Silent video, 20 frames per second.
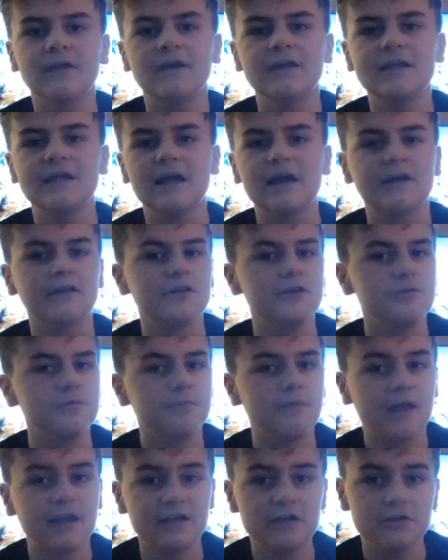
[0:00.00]
Yeah, you
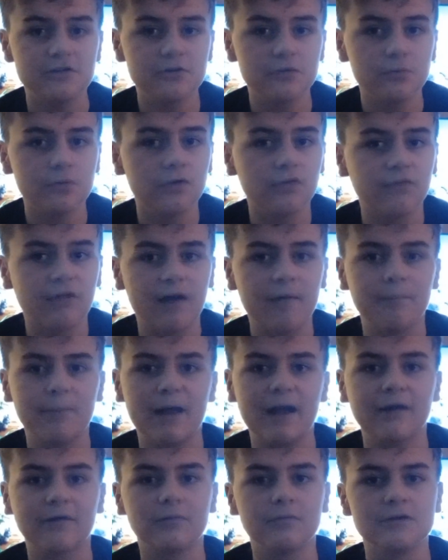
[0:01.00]
do all of that
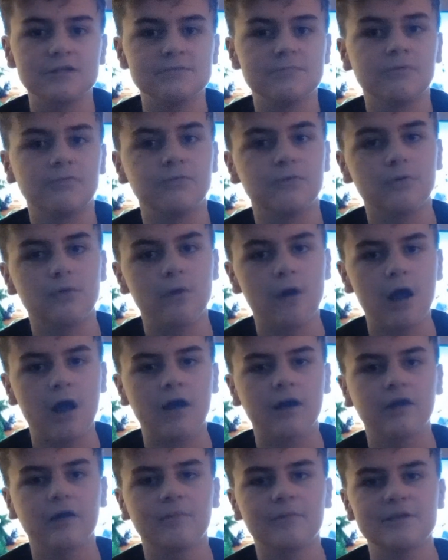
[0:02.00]
backwards before
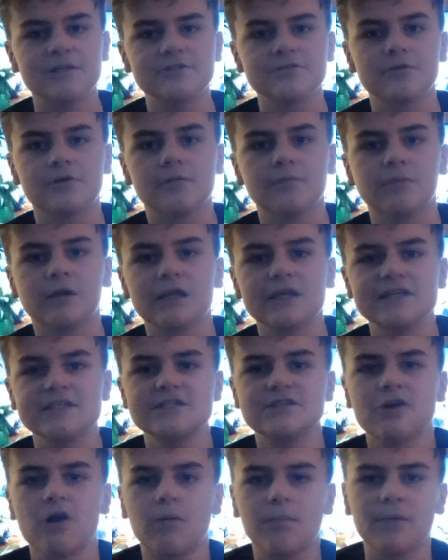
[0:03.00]
coming to a complete
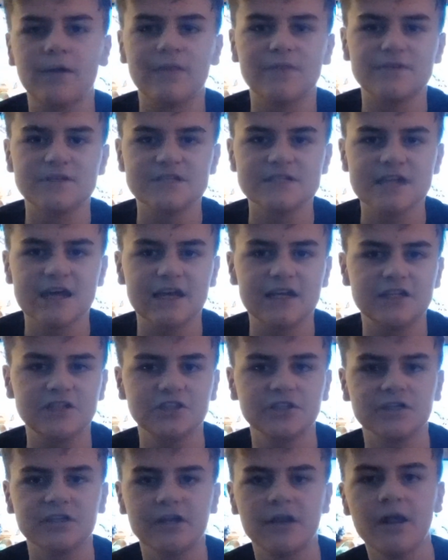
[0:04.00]
stop in the
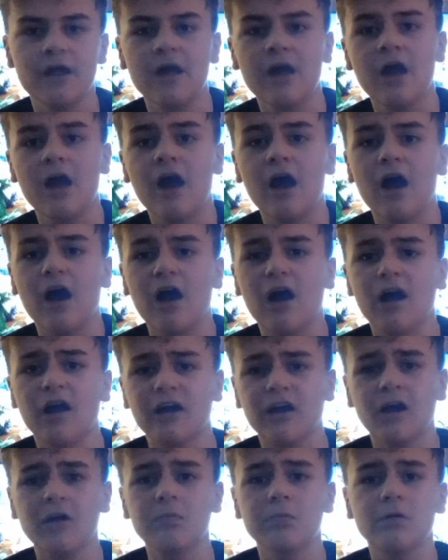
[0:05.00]
station. A
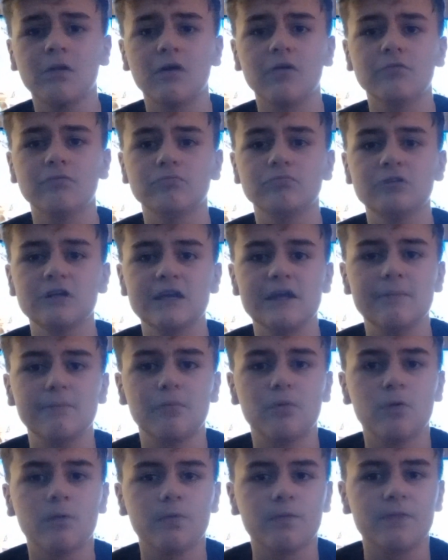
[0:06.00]
couple of really
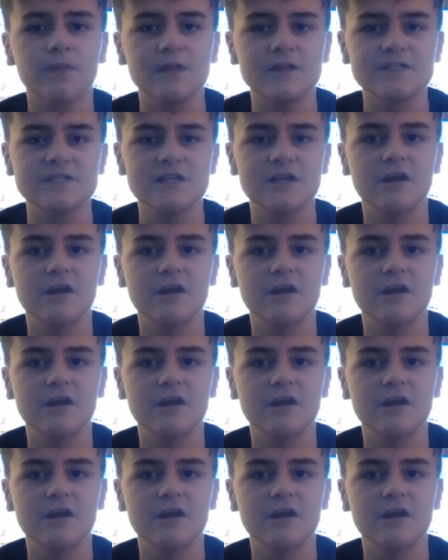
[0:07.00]
important things